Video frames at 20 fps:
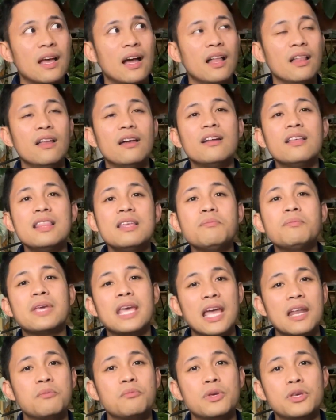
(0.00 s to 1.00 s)
A lot of them
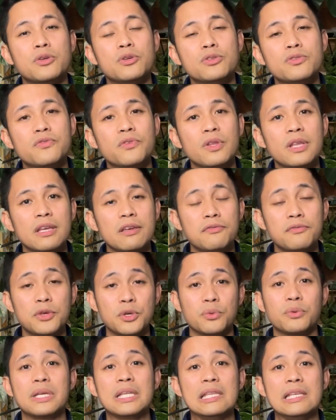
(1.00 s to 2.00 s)
can be useful if
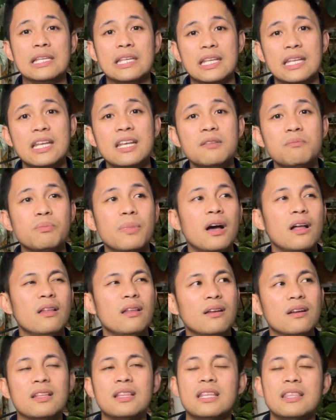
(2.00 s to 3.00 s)
you really need it, but a
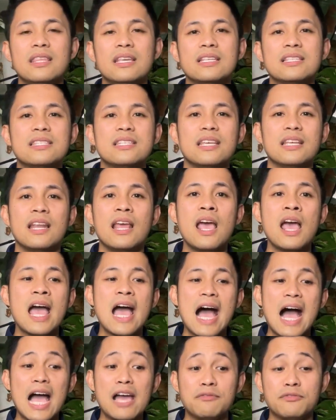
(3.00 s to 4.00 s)
lot of the things that
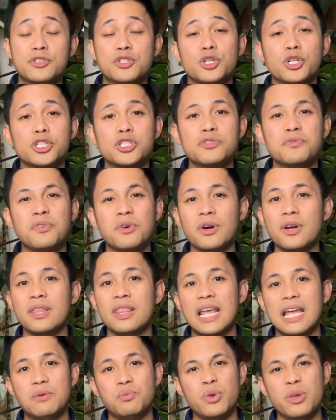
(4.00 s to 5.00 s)
I've searched for
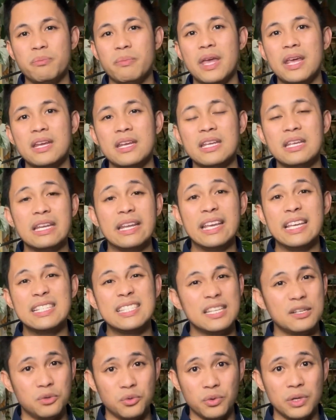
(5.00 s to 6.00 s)
that we may need
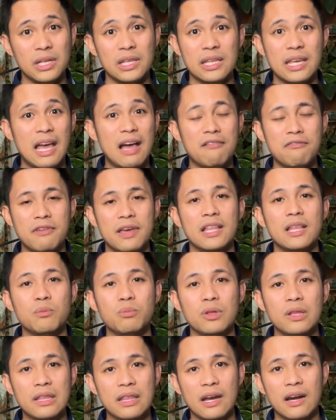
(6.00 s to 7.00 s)
isn't really
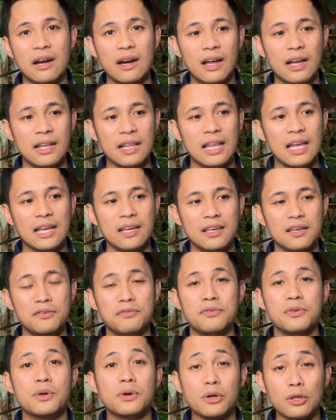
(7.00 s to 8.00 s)
available there, unlike
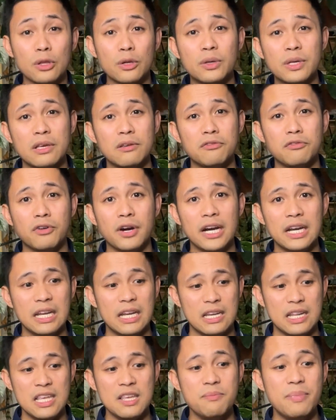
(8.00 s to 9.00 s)
if you're looking for it
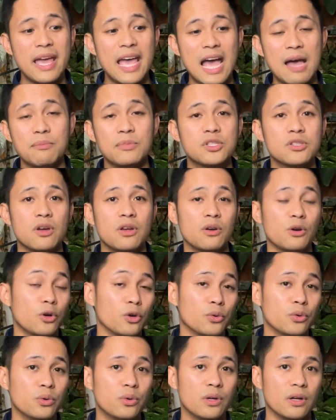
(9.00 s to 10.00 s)
in eBay, Amazon,
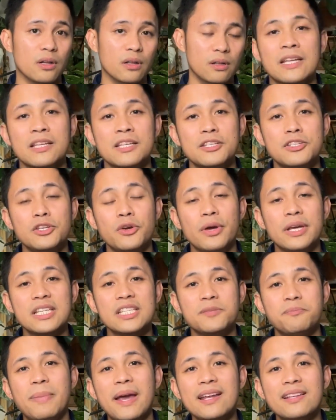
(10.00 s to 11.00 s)
or Google. So
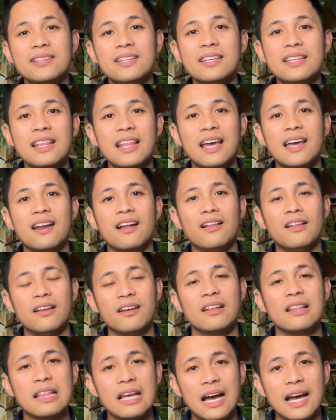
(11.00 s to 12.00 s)
expecting that a
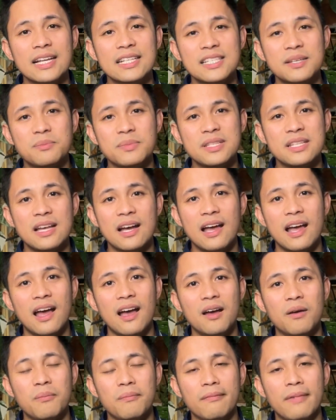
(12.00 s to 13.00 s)
lot of the items that
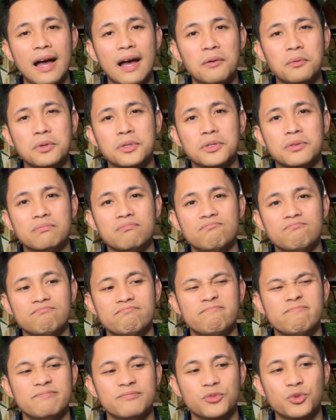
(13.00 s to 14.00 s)
I would
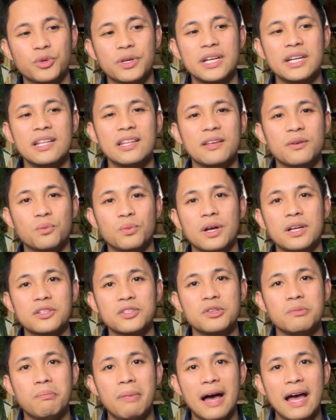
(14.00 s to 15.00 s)
really want
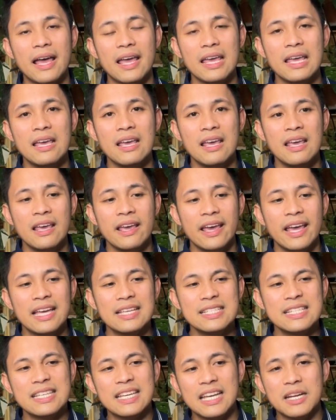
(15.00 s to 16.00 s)
to buy
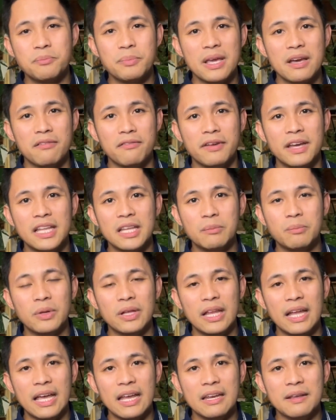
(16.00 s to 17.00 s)
isn't going to be
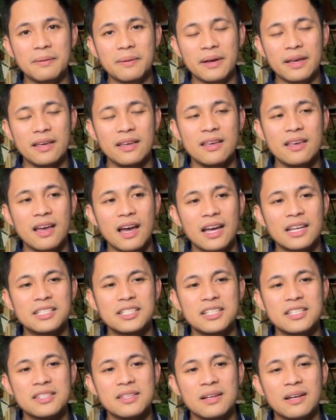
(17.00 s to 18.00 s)
available anyway, I
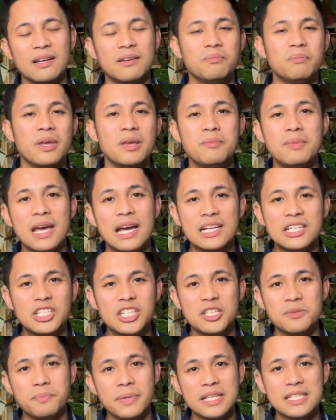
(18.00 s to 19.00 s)
just thought maybe I
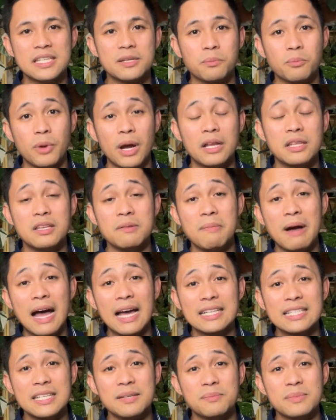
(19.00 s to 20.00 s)
just pick some random
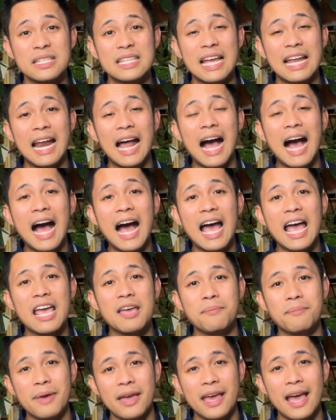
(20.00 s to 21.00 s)
items that
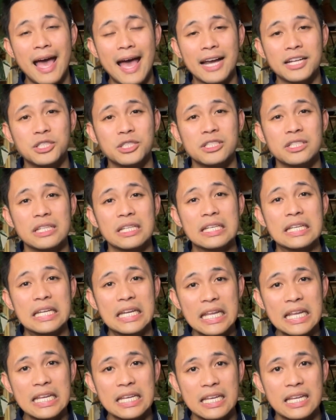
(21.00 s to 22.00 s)
I may actually
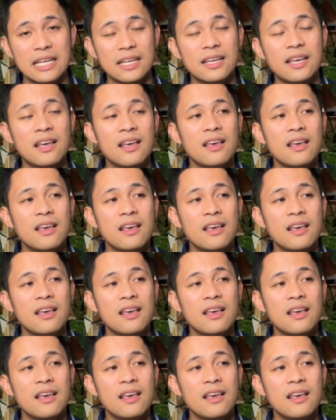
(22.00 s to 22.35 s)
need.